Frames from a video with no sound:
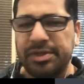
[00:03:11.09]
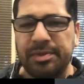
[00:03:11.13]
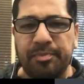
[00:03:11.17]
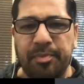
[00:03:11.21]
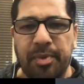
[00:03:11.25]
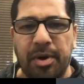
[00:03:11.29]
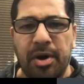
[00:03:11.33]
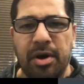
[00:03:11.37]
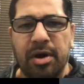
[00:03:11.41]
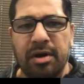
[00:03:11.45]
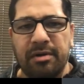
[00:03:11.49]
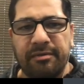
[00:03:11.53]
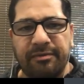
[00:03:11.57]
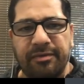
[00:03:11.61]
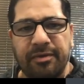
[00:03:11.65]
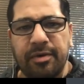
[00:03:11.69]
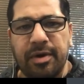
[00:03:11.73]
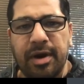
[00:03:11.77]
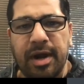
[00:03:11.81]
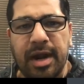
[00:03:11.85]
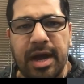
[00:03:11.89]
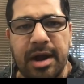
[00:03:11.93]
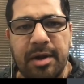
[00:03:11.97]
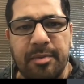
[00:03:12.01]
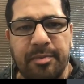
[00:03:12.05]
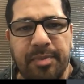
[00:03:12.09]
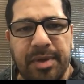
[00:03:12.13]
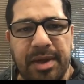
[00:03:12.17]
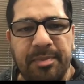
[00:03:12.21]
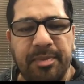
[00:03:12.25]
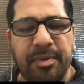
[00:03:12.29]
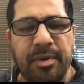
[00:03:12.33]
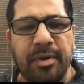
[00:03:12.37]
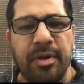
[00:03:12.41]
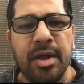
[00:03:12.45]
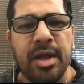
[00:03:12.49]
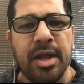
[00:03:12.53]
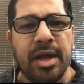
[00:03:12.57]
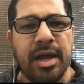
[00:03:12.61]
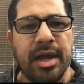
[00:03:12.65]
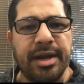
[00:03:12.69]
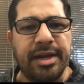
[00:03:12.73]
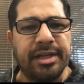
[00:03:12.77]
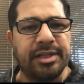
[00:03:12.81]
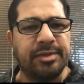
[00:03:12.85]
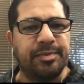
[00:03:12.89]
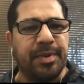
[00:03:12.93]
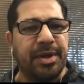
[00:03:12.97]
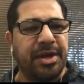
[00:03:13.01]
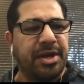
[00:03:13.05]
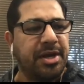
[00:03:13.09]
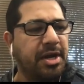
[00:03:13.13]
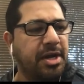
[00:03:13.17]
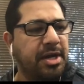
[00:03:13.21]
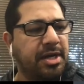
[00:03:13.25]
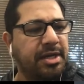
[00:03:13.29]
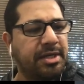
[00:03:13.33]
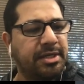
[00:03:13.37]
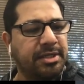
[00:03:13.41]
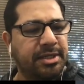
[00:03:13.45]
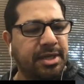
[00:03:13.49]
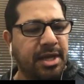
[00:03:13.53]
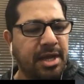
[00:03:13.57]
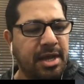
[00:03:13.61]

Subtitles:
part for a lot of people, and it's because